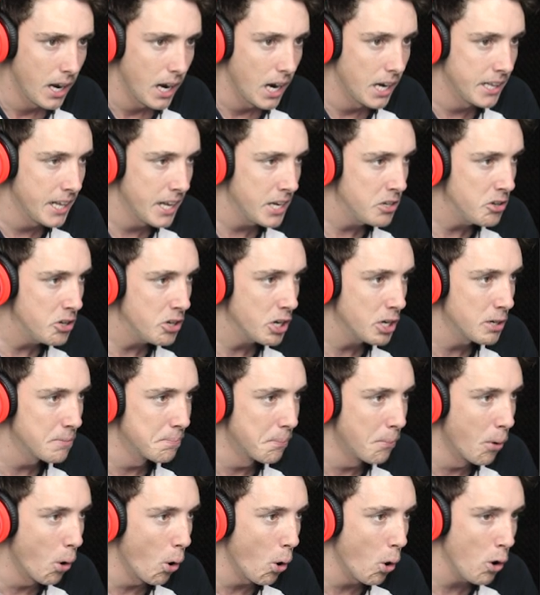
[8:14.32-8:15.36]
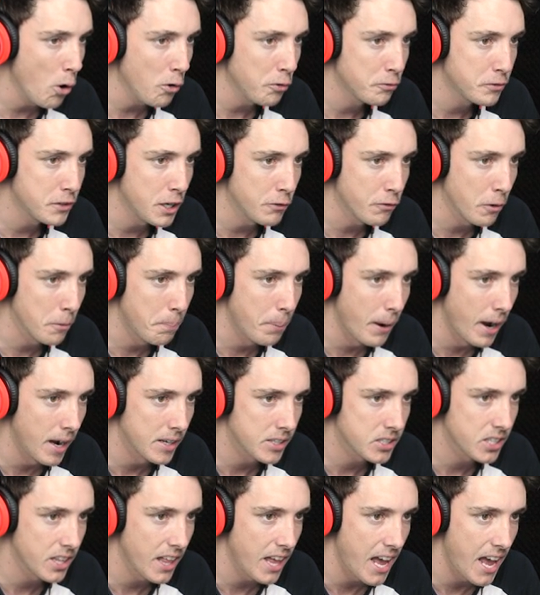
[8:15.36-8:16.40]
and then you can morph different
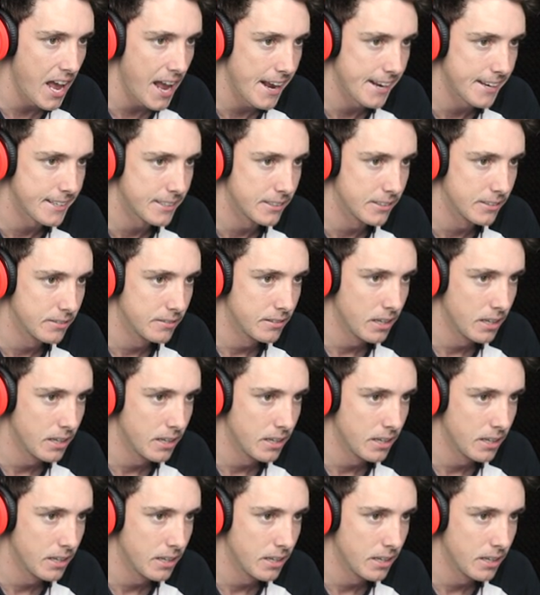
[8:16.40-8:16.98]
parts of their head.